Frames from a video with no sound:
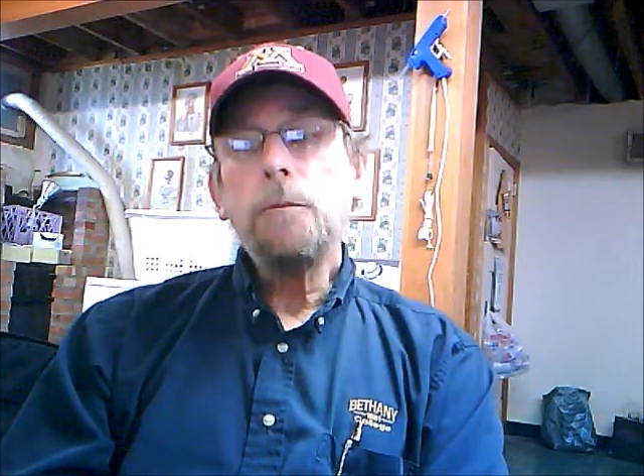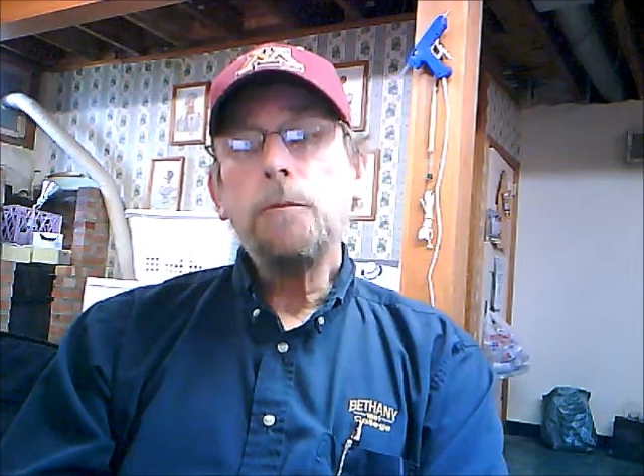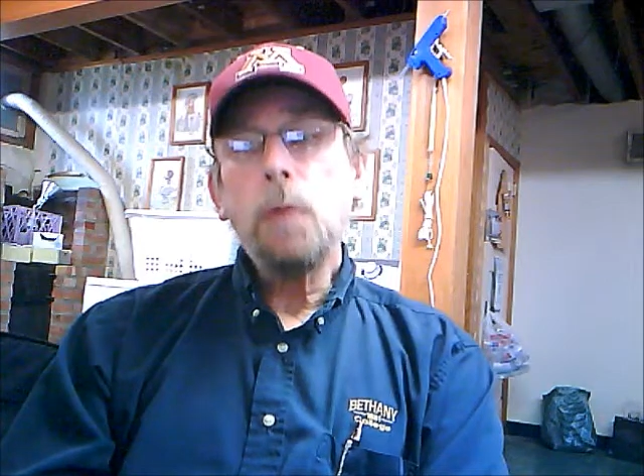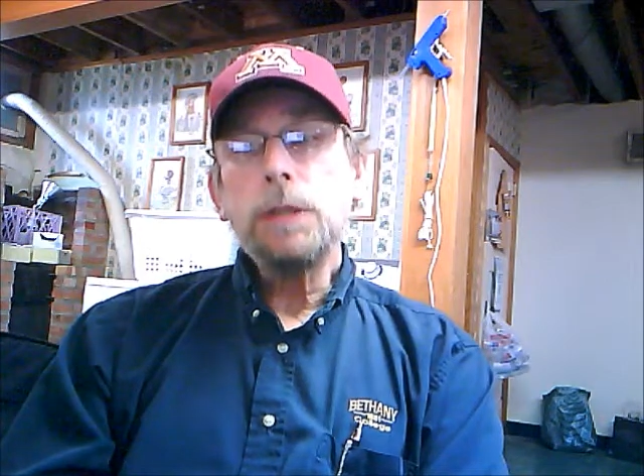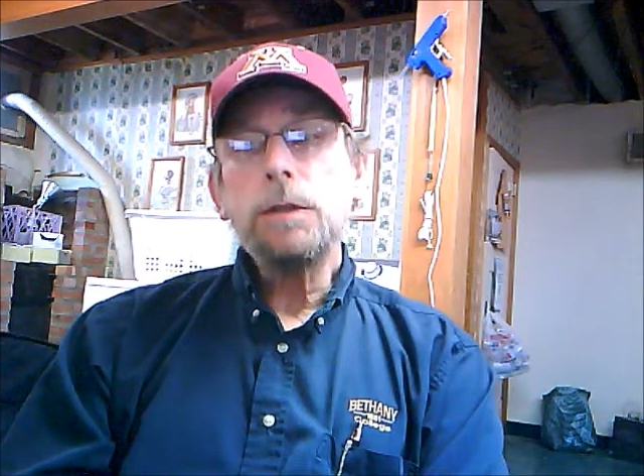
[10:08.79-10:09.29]

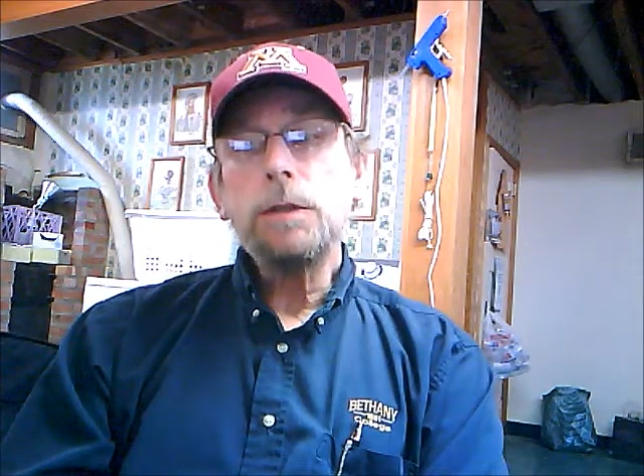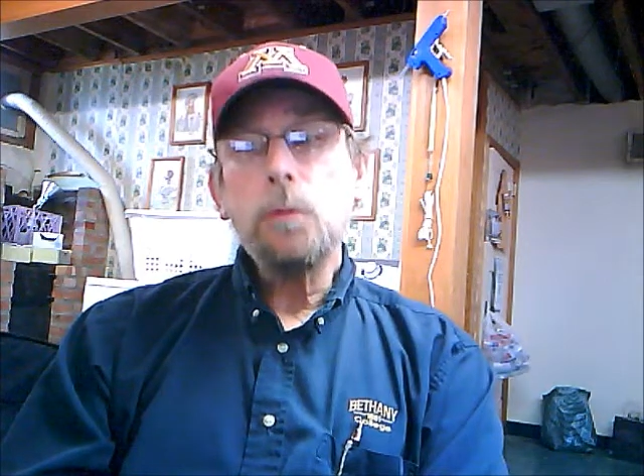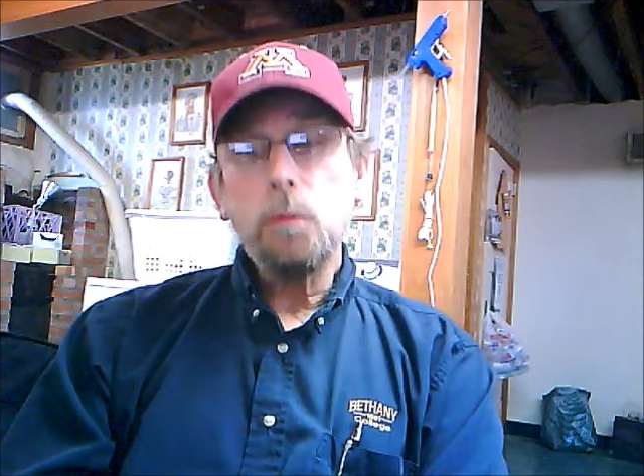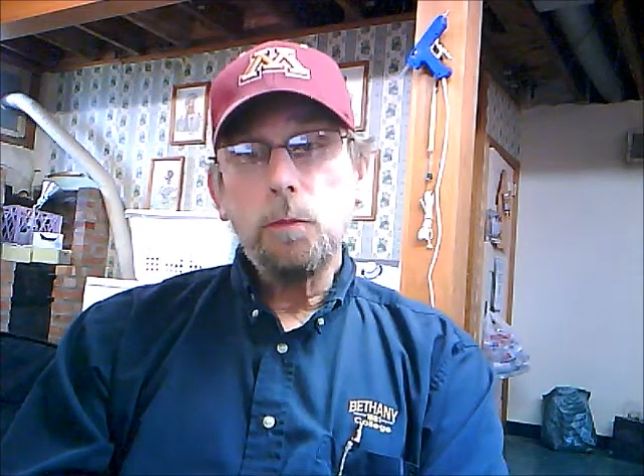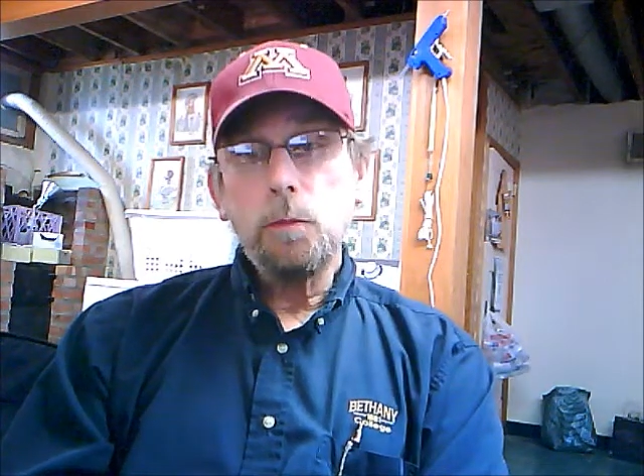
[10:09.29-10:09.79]

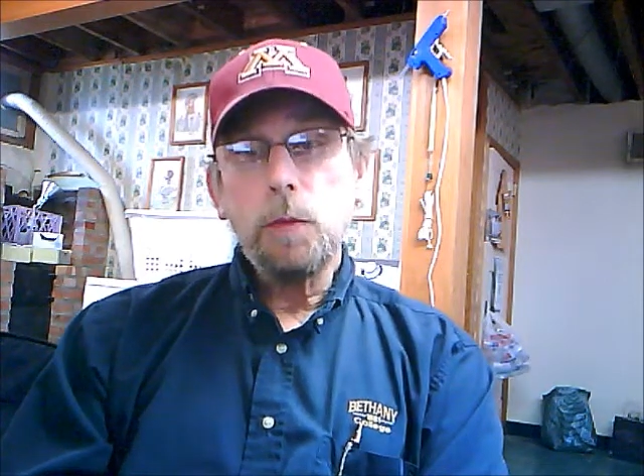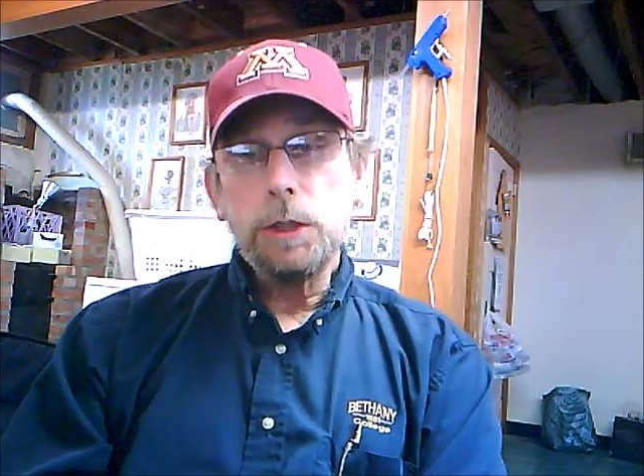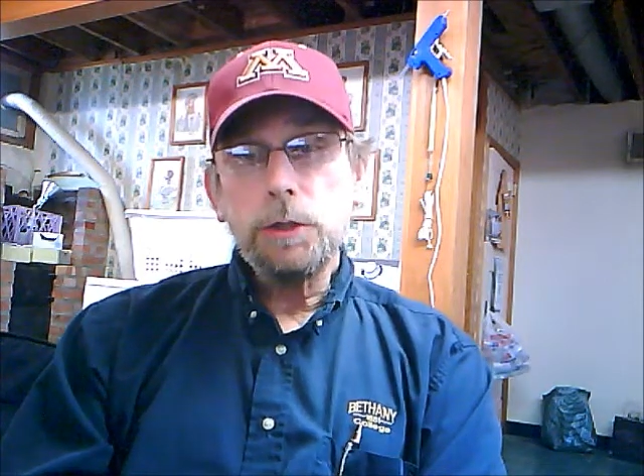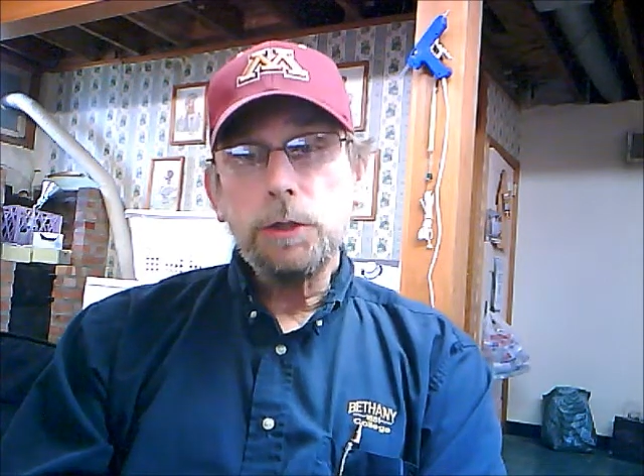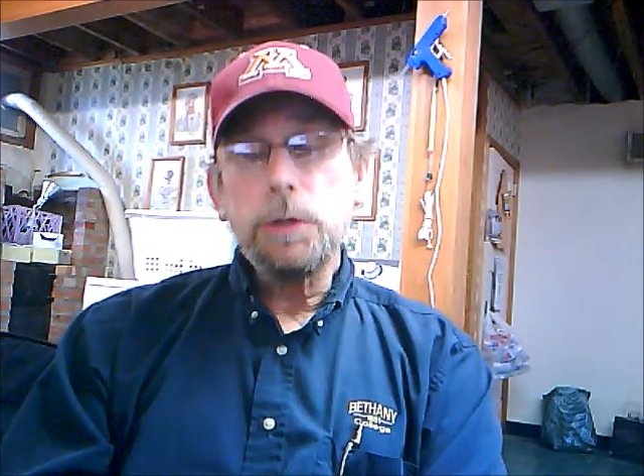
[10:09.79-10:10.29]
what you're
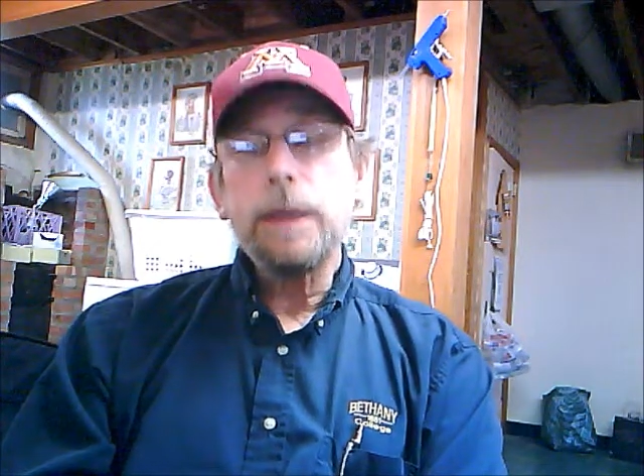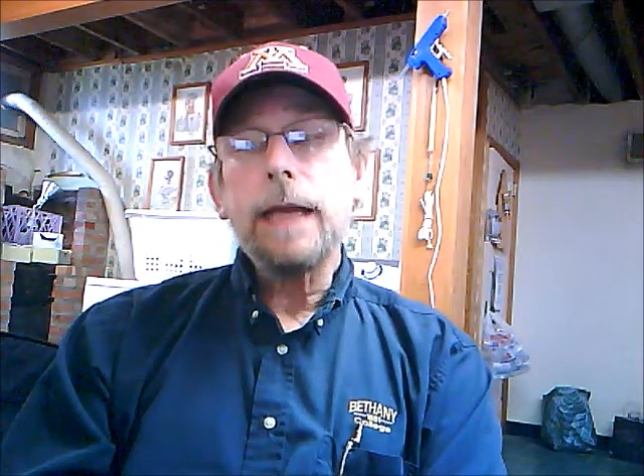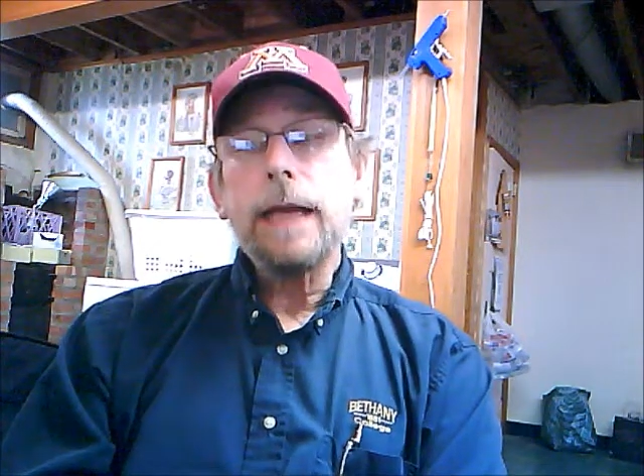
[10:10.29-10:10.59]
doing,